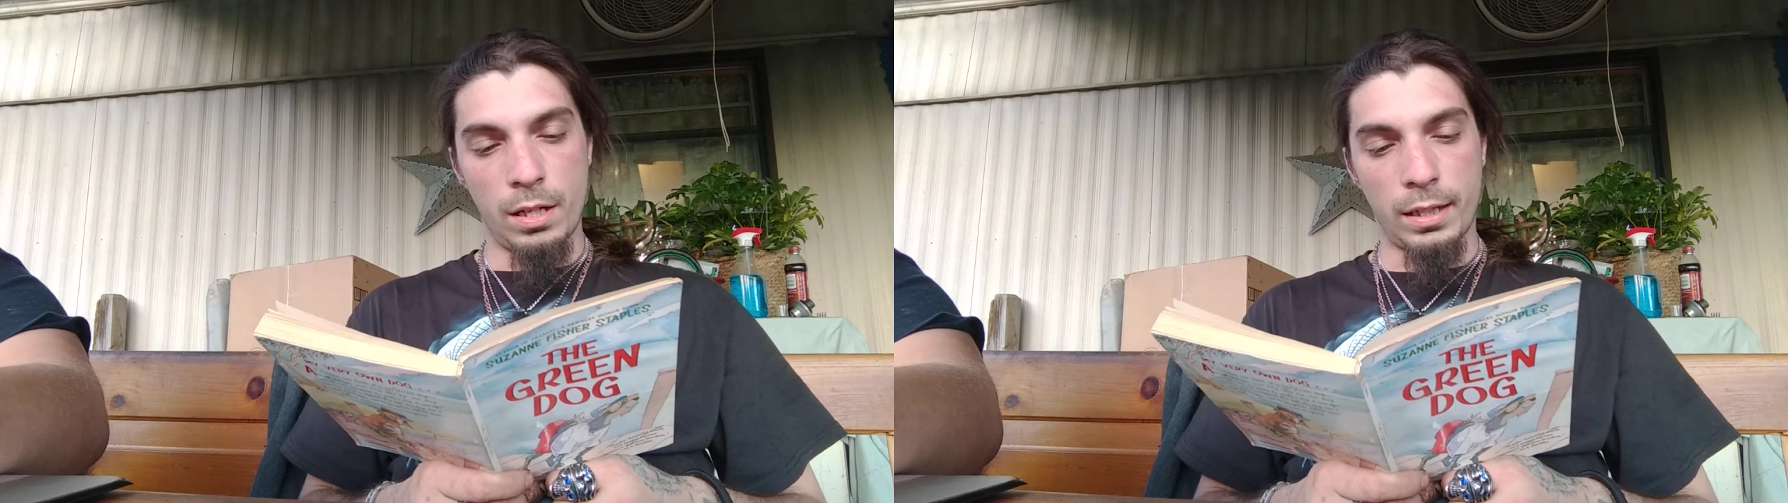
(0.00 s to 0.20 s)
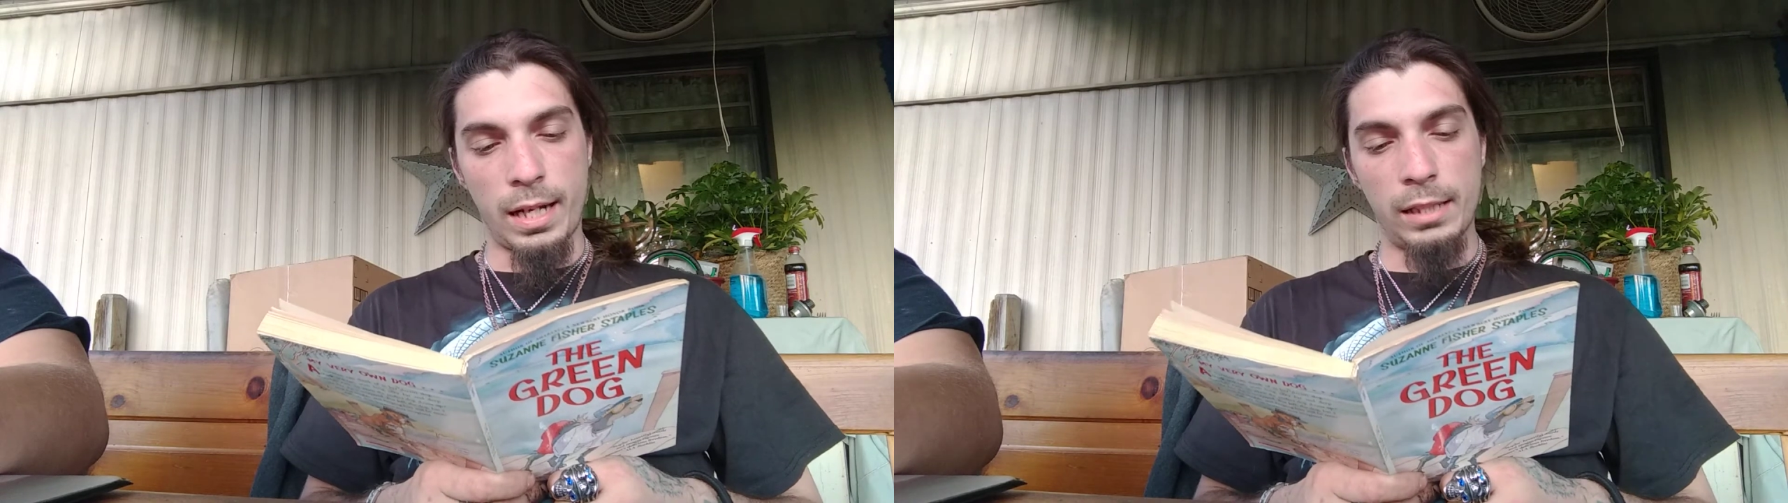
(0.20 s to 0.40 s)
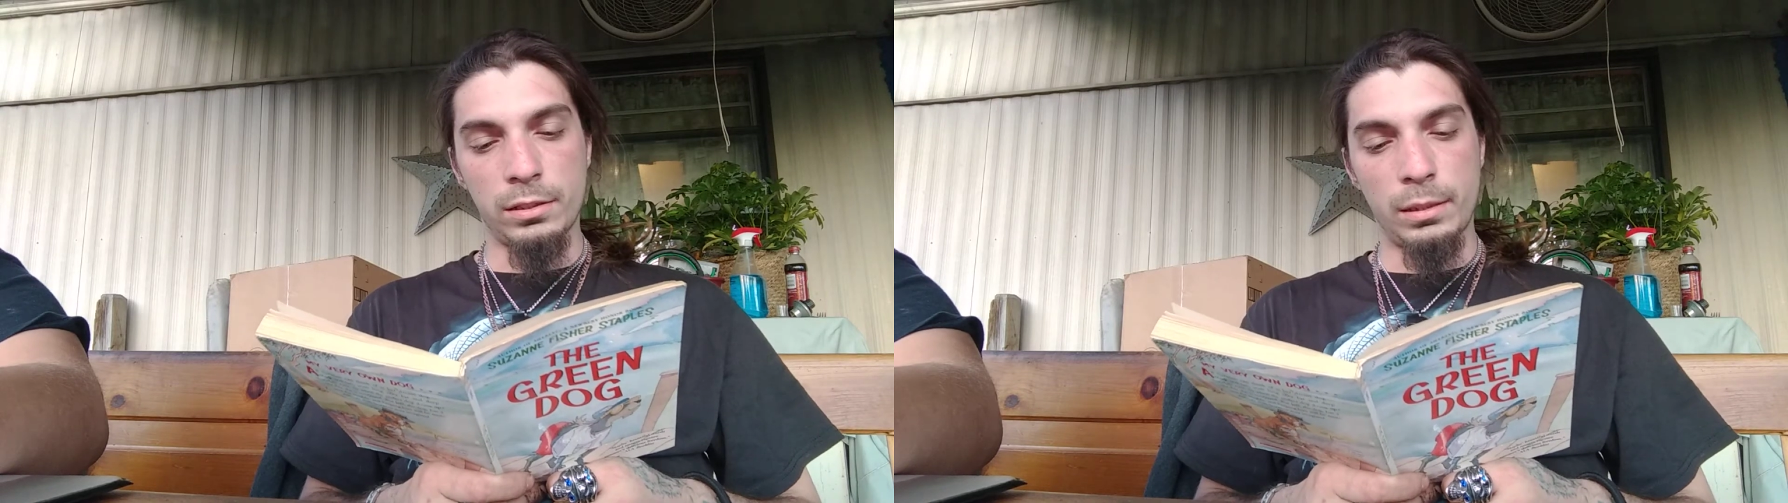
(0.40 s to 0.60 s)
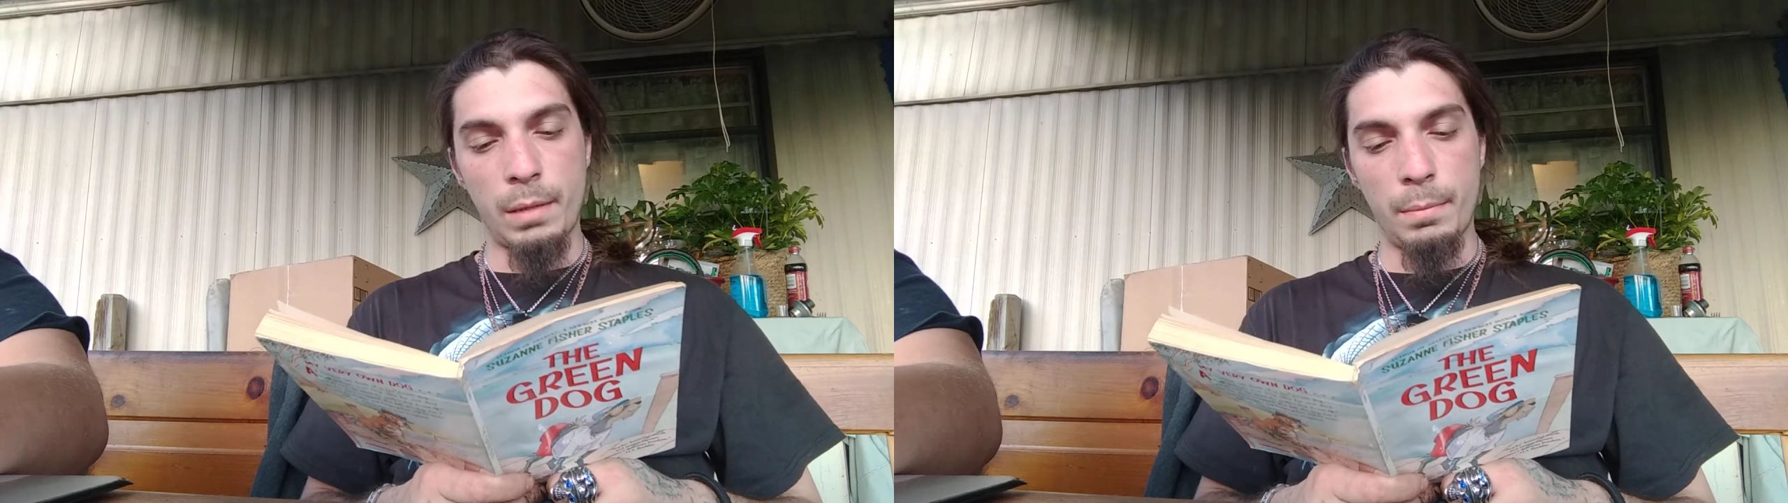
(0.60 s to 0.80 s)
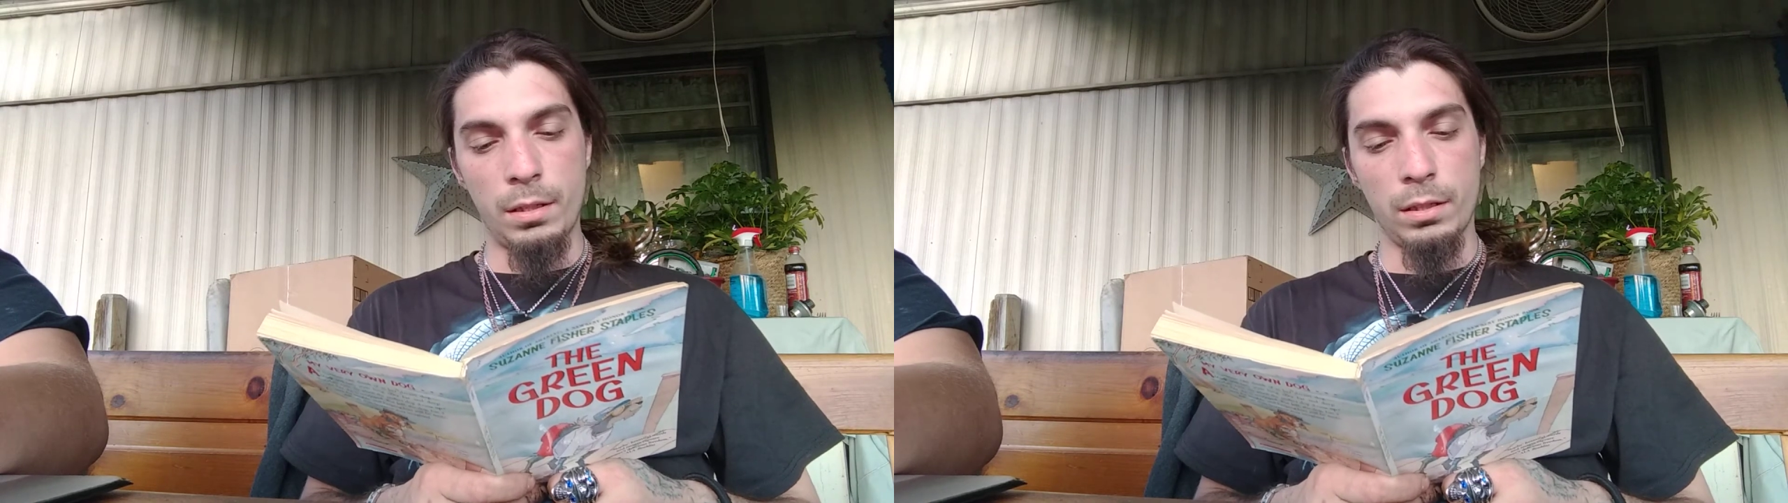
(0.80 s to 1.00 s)
Occasionally
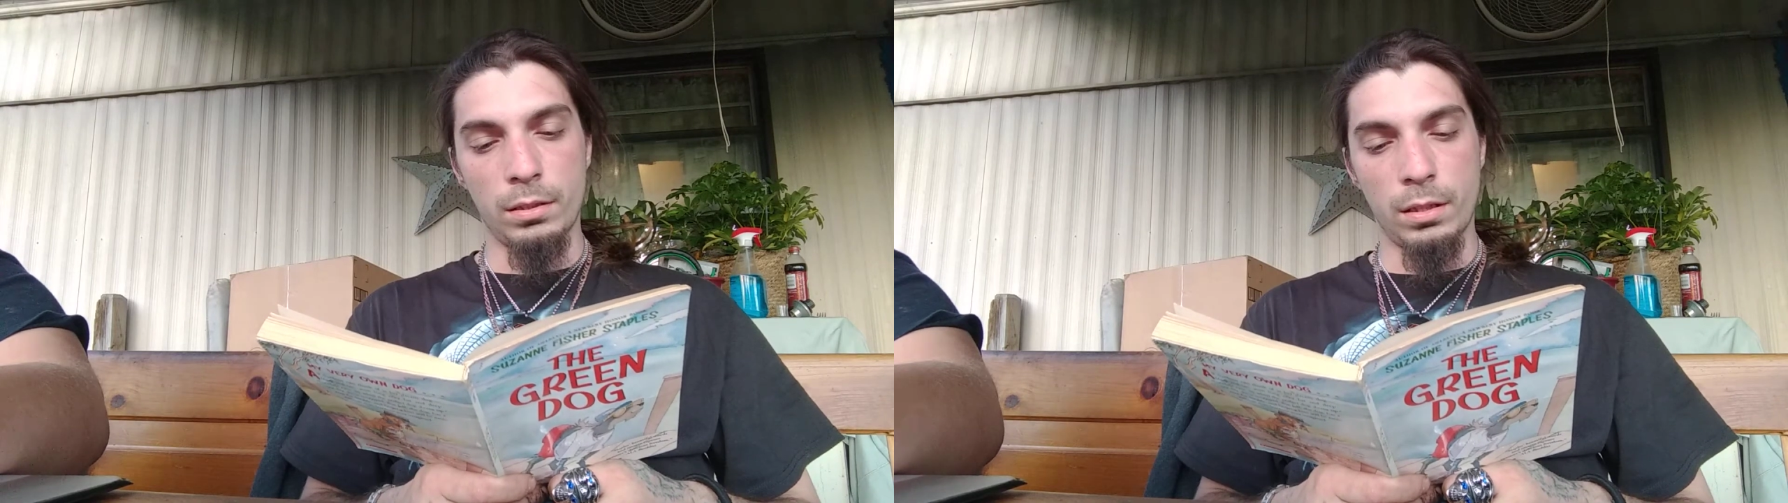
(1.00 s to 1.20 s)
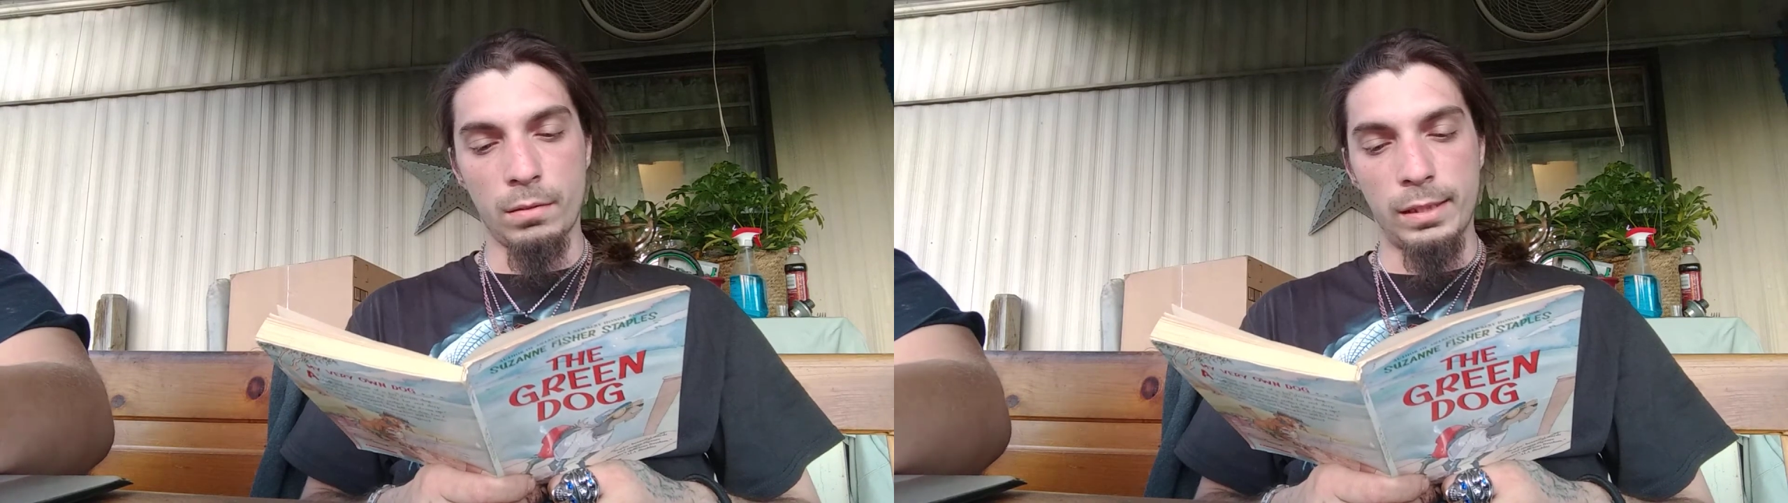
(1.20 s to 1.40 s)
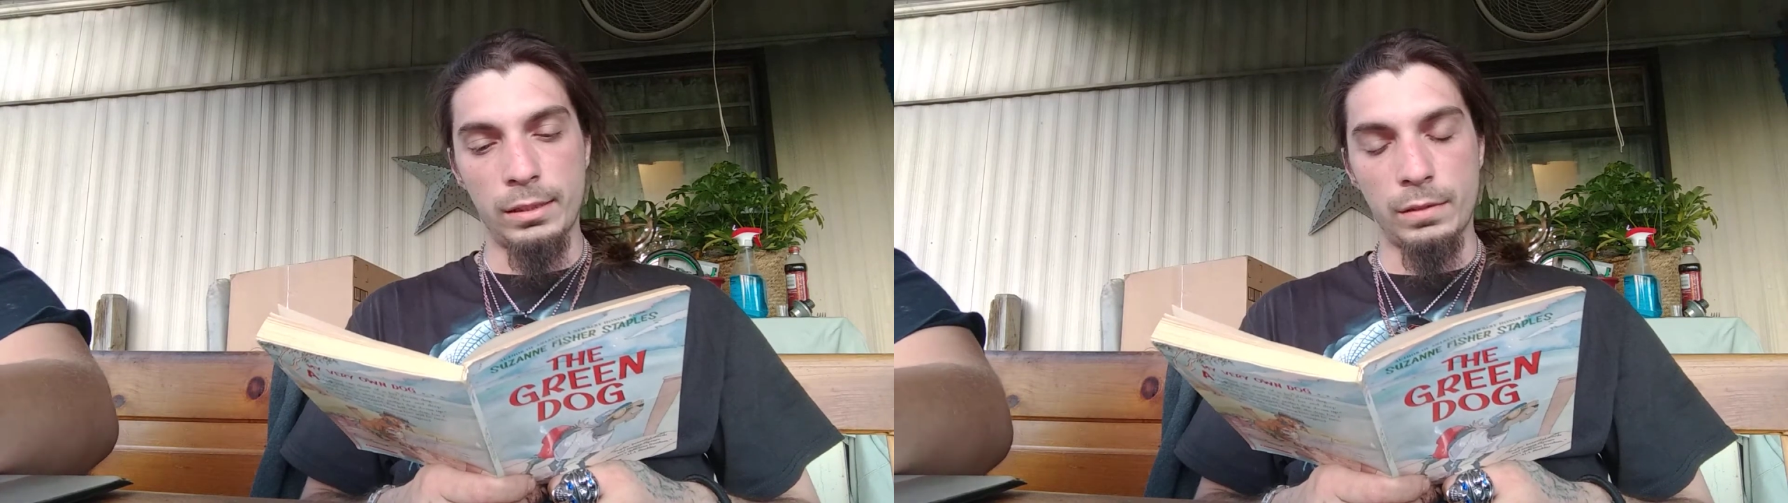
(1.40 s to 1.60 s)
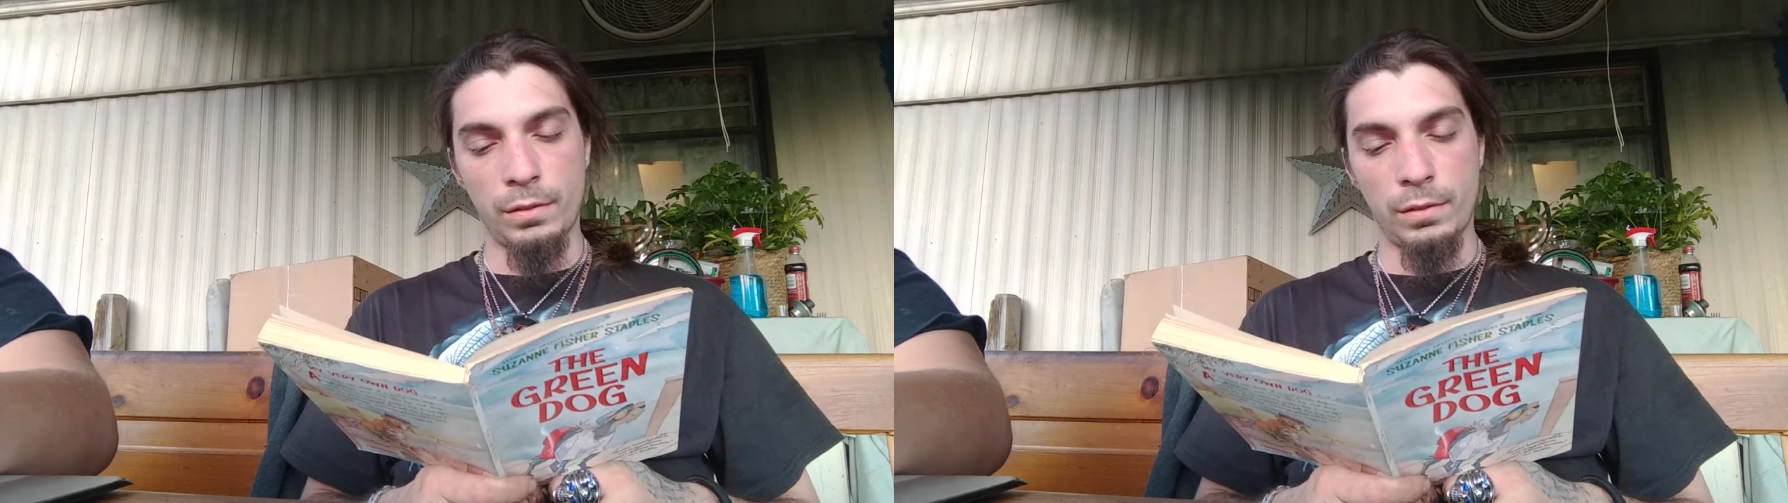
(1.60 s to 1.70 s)
my mother arranges